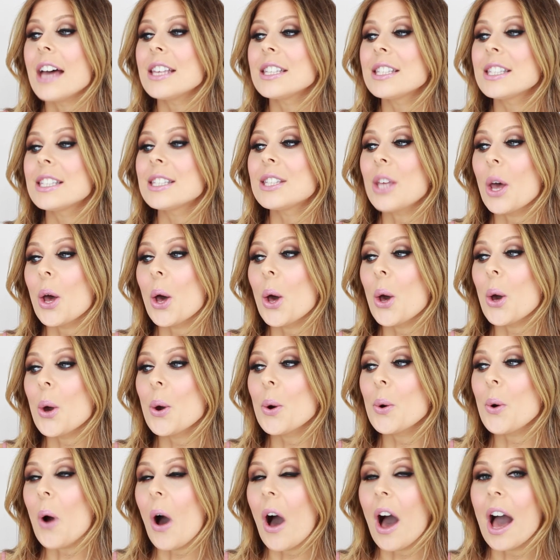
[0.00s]

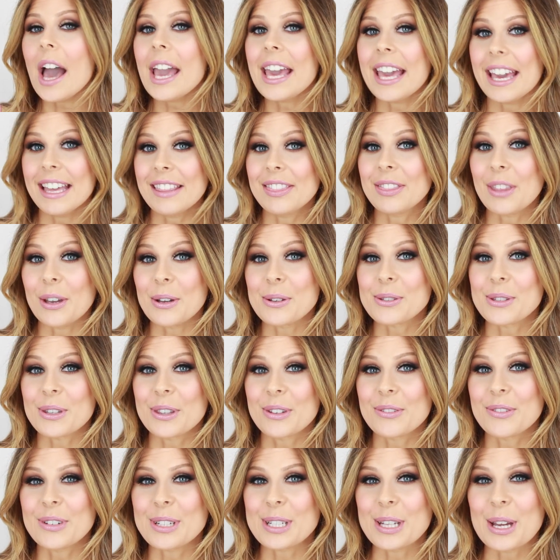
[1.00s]
So I hid those
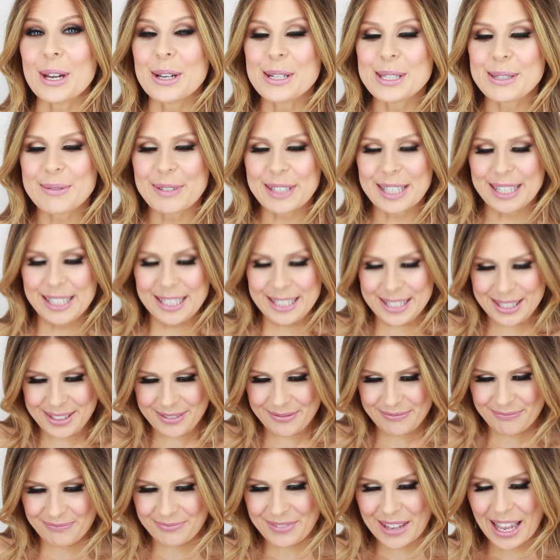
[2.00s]
other videos because
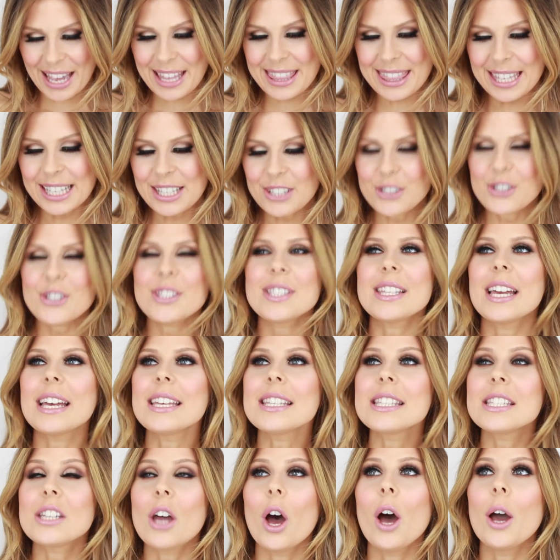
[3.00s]
I think just
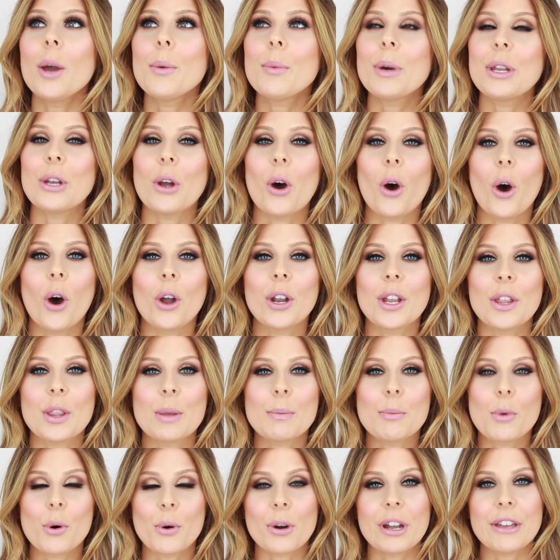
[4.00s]
as time went on and the
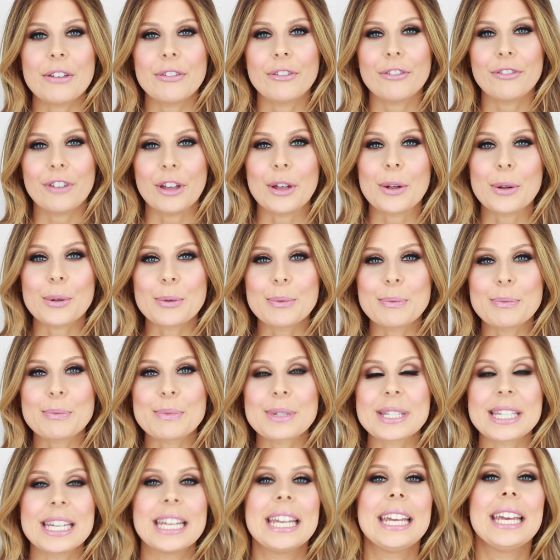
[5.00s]
more I
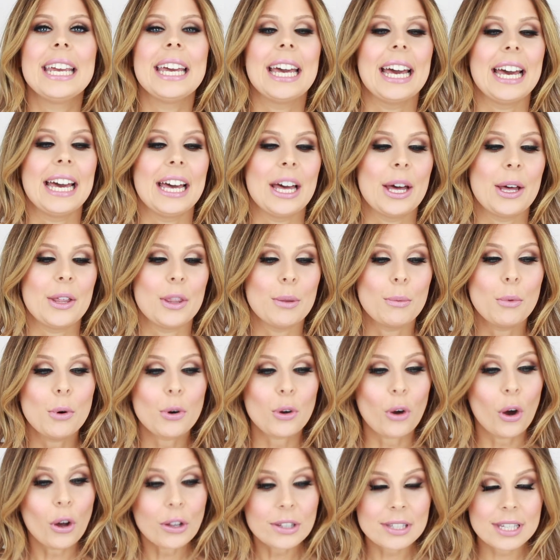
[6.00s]
filmed, the more
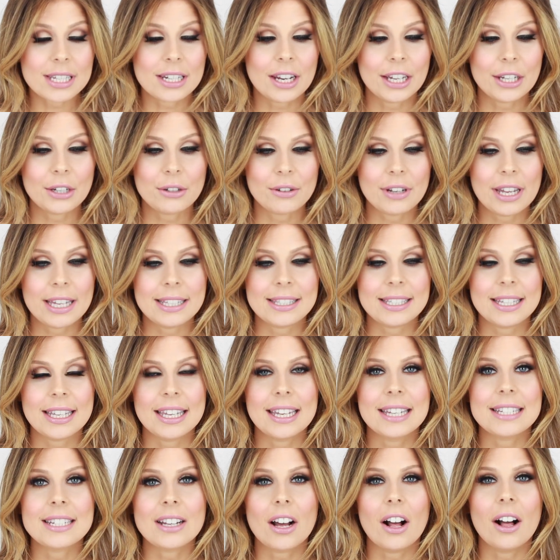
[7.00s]
content I
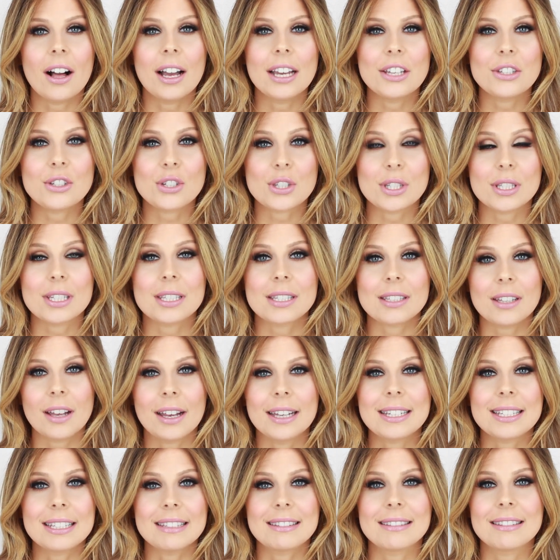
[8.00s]
created, I just
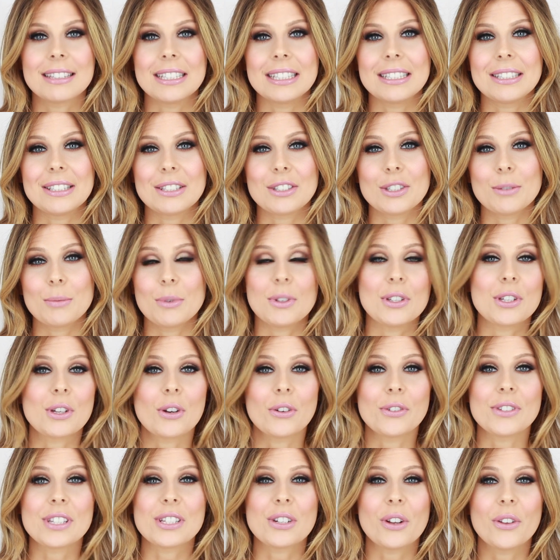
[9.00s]
decided that some of the
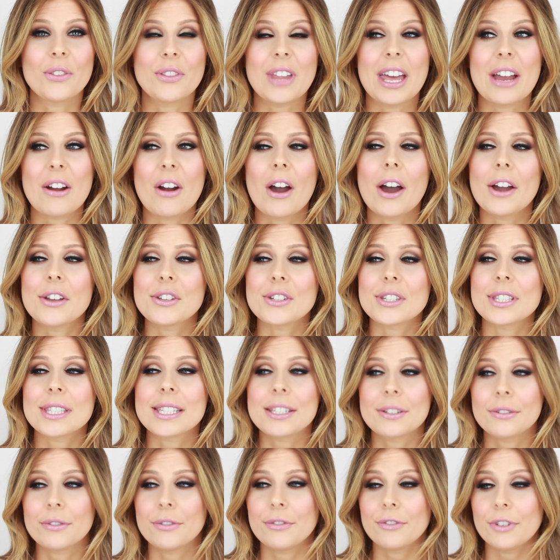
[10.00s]
content on there I just
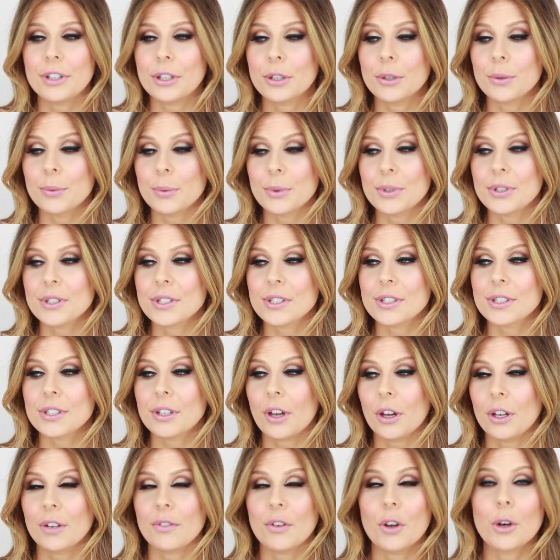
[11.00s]
didn't feel was
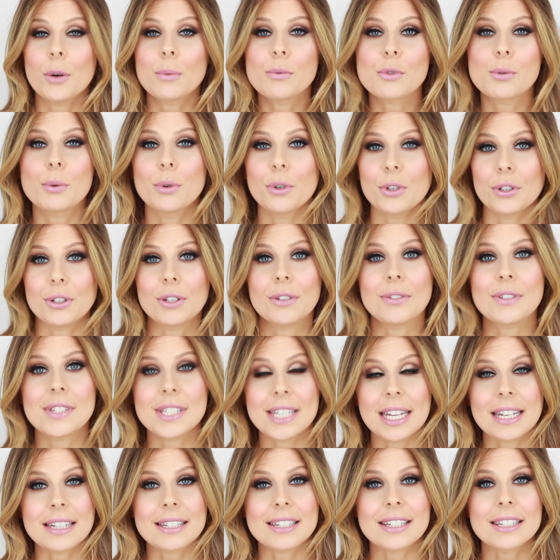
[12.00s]
kind of up to a good enough
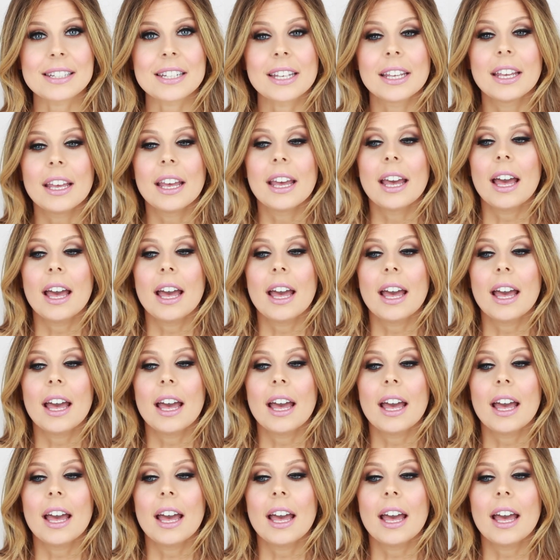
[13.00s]
standard.